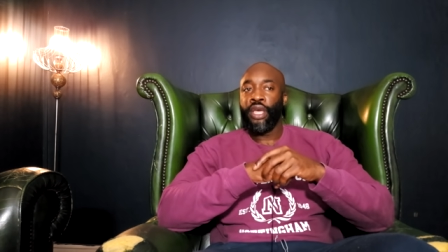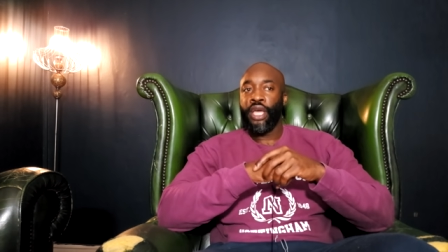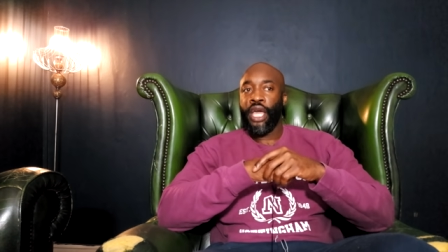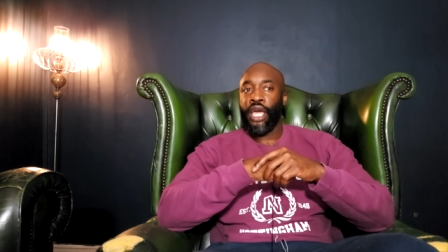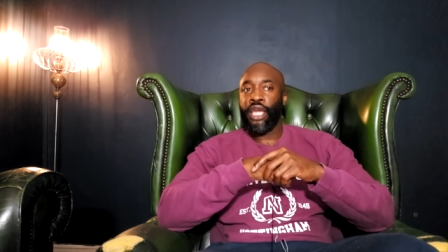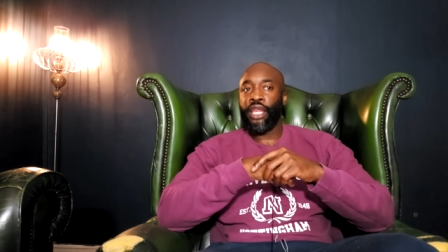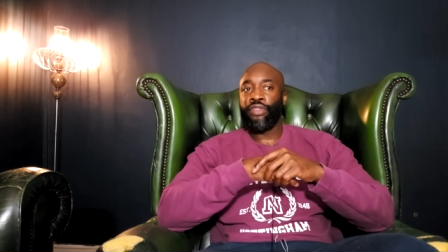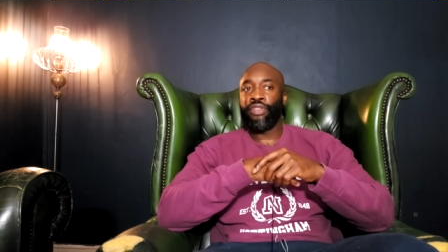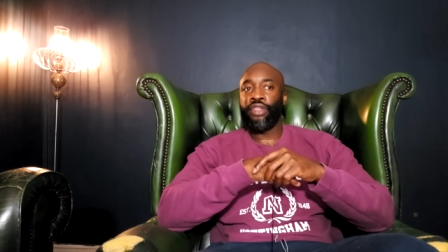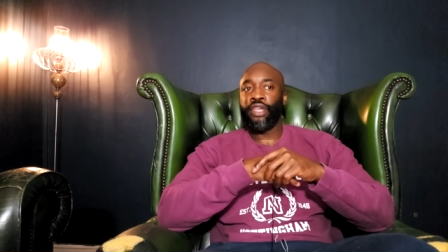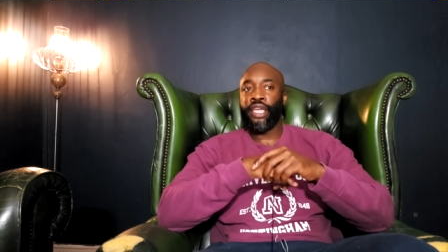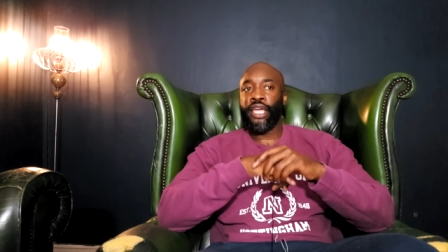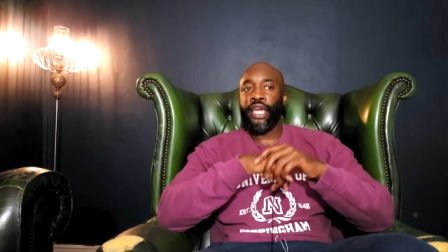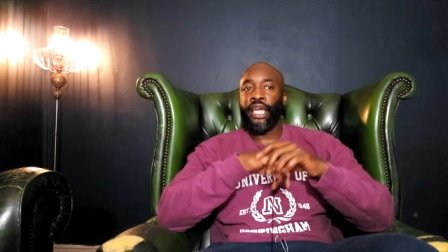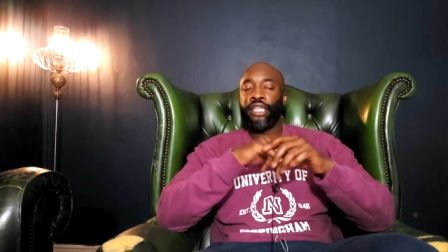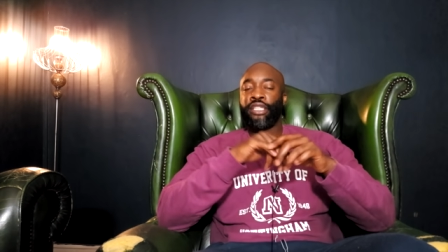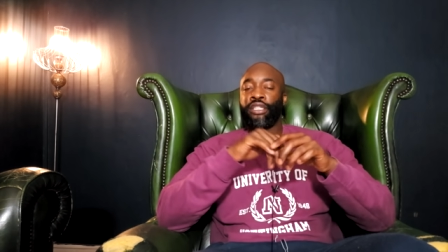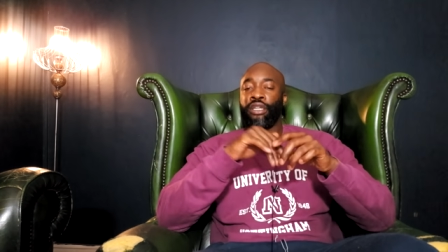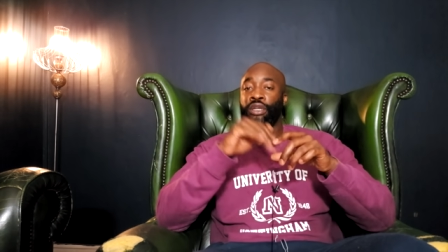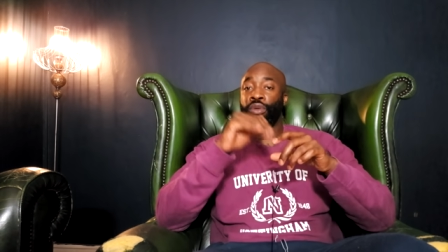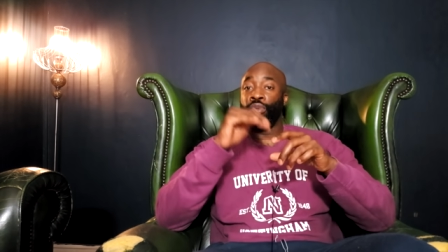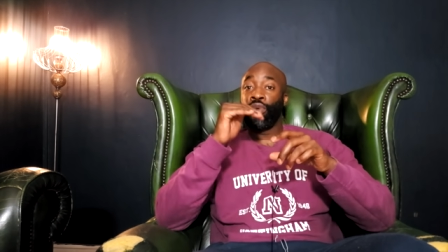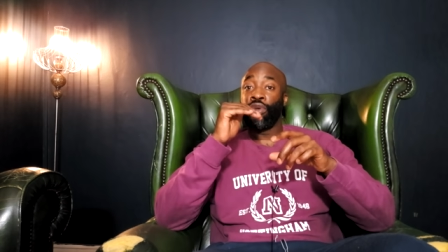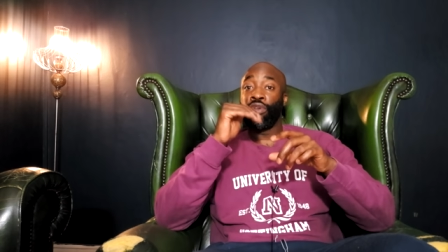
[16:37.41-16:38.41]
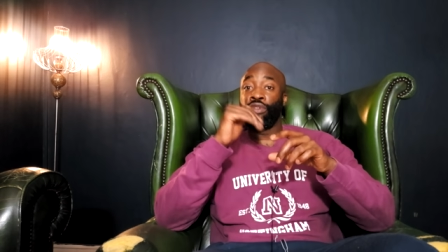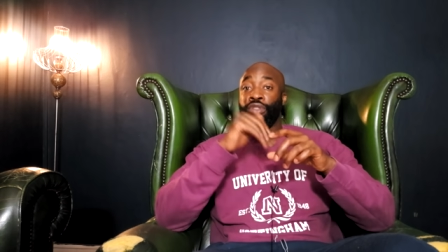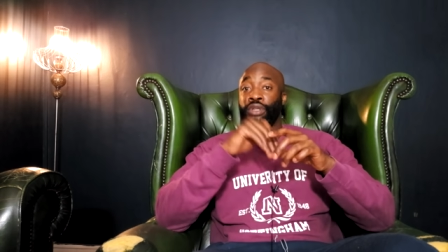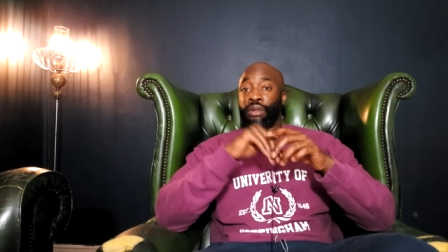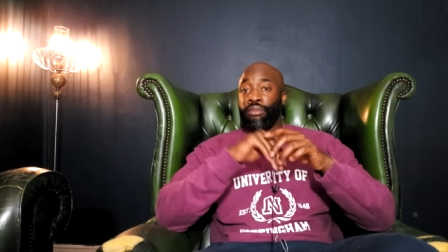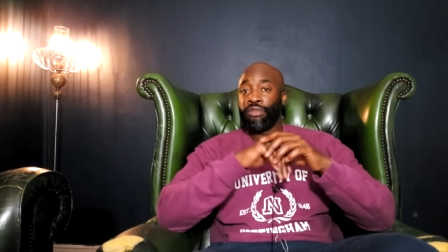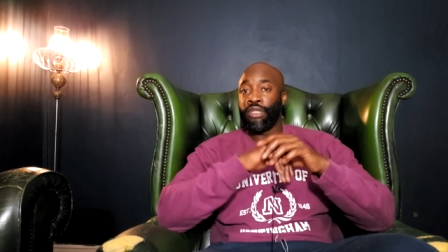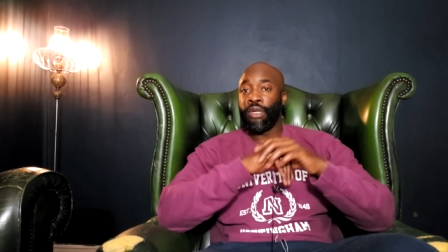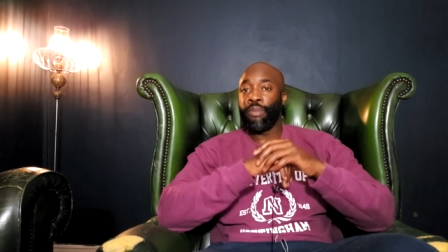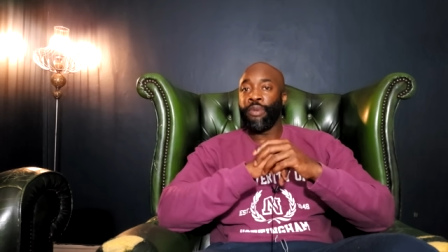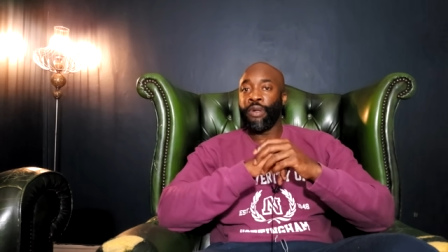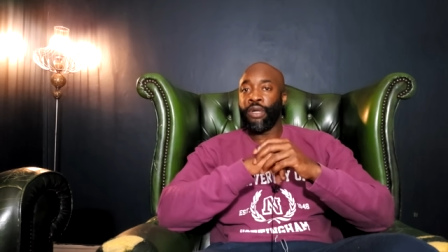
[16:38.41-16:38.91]
And I think Katie Taylor would have
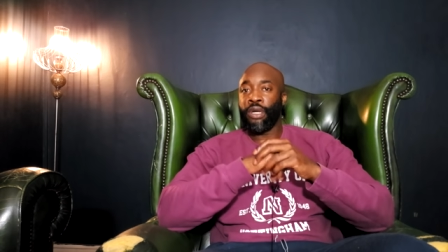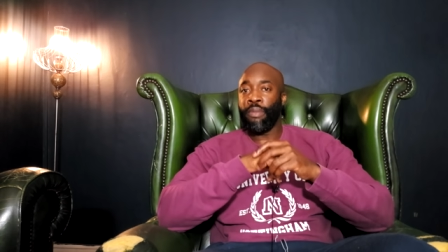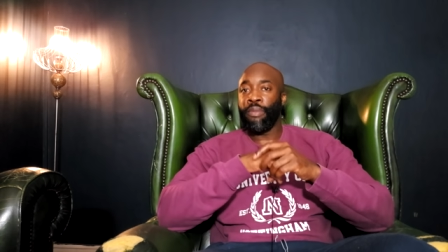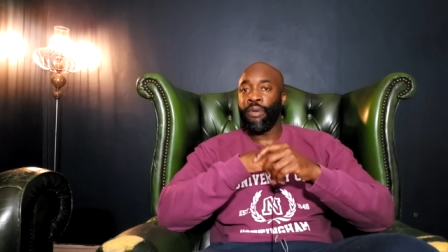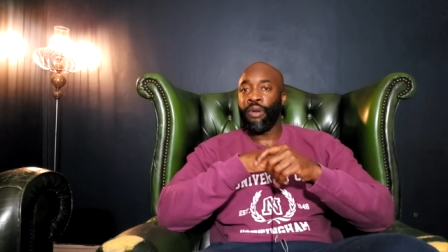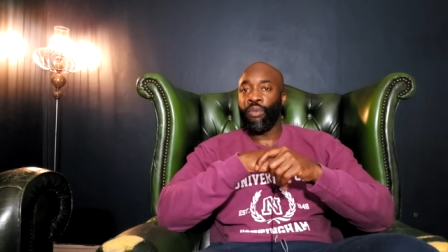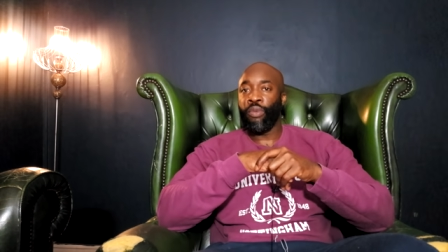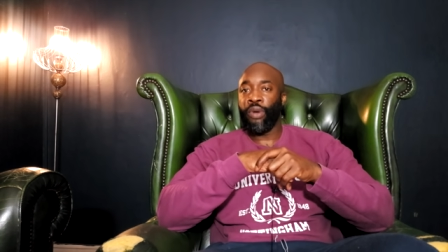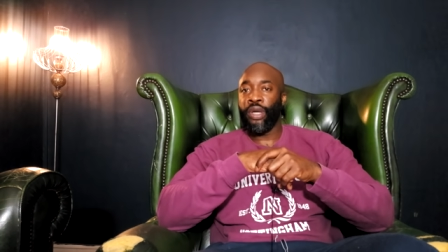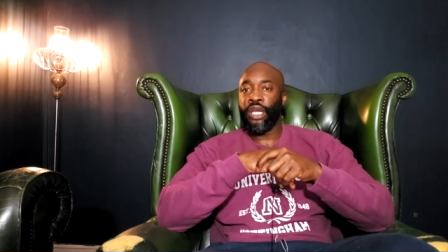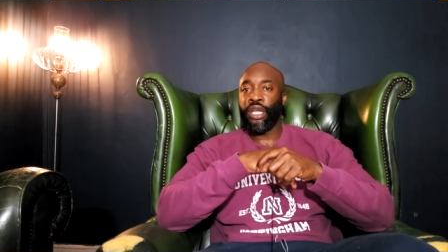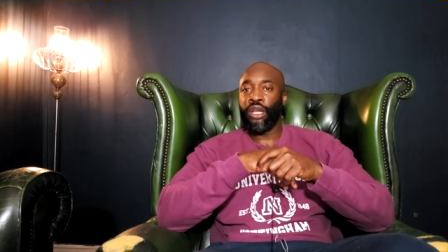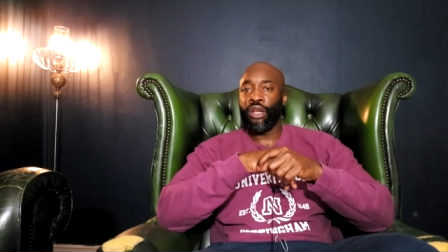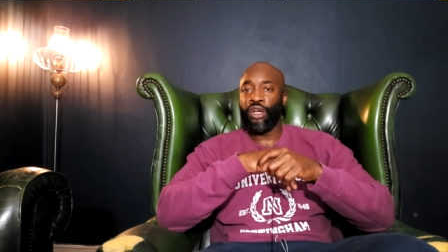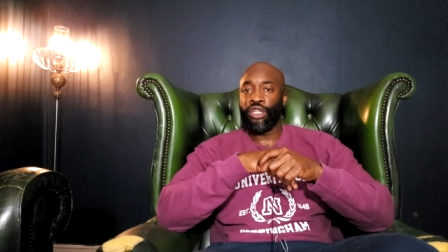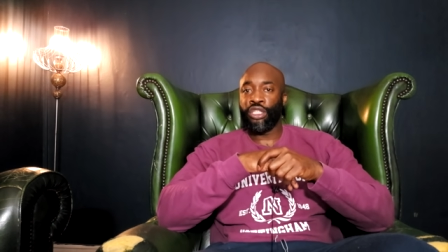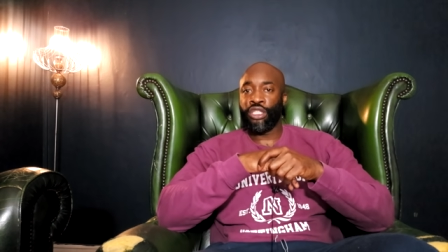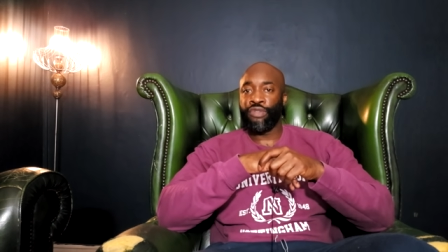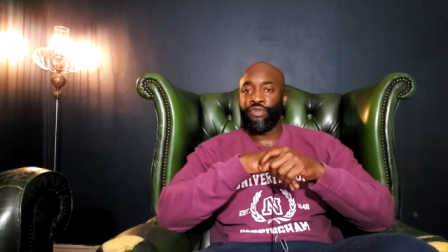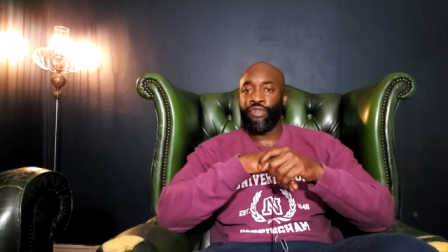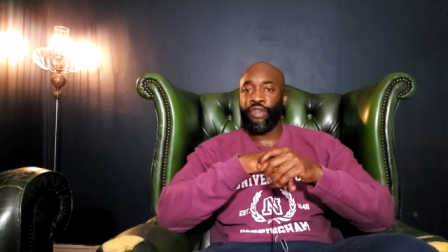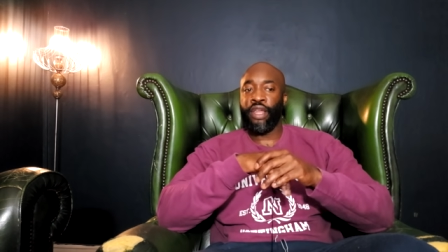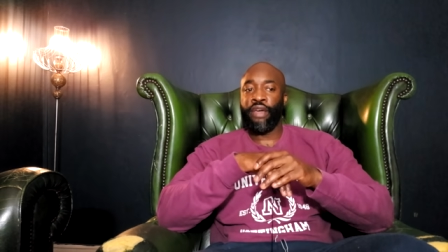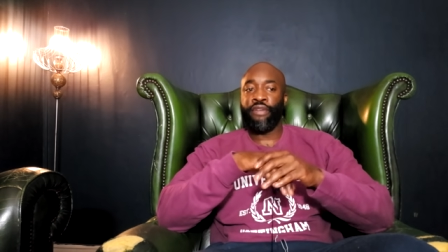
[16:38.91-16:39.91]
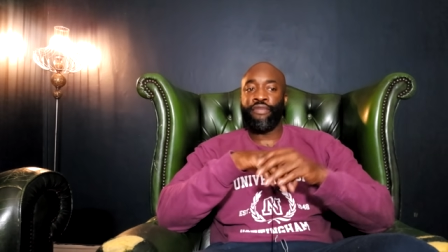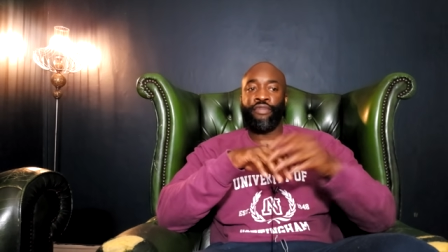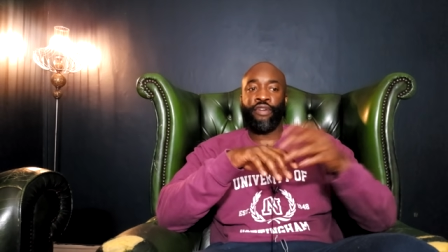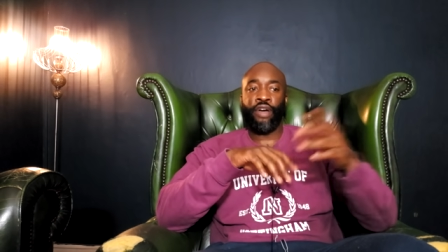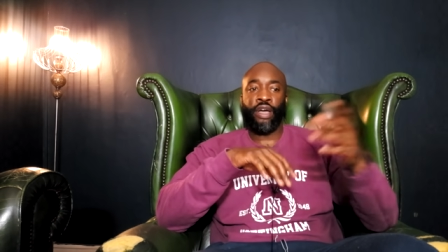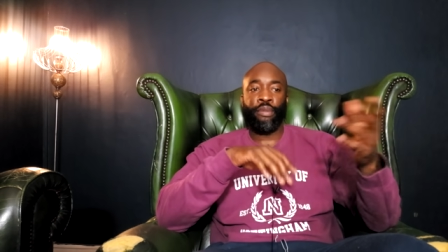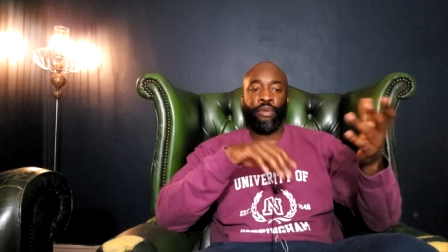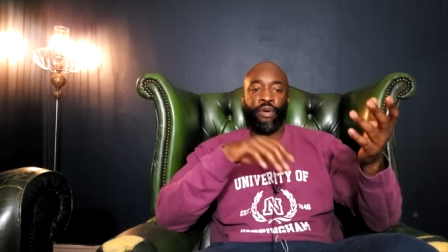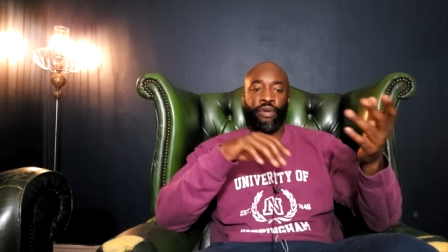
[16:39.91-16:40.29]
jumped up a couple of weight classes for that fight.